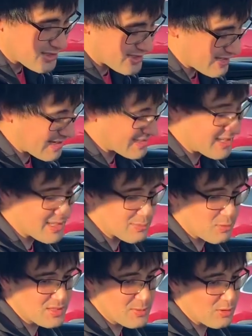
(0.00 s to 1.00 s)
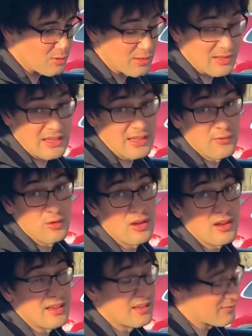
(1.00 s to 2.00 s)
this, I think it's possible only if you
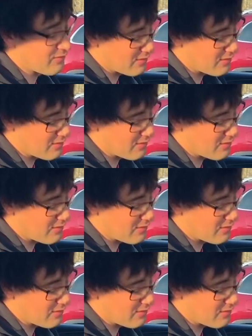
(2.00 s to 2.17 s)
are in